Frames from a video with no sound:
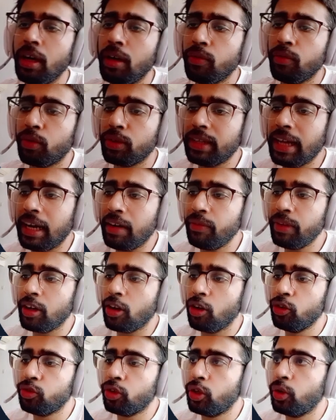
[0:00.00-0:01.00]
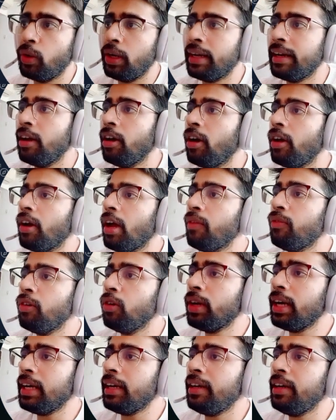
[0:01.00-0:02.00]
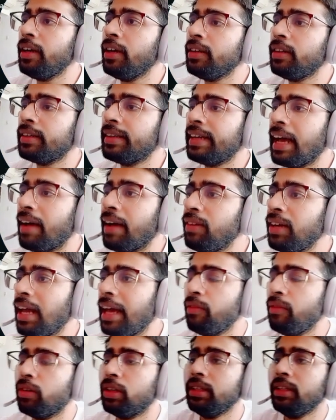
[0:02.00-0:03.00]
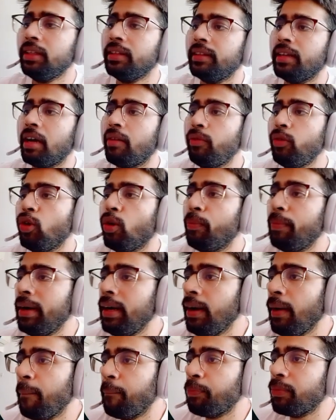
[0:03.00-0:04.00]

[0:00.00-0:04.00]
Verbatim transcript: for that we can also do it now if you look at here the tavily one that we opened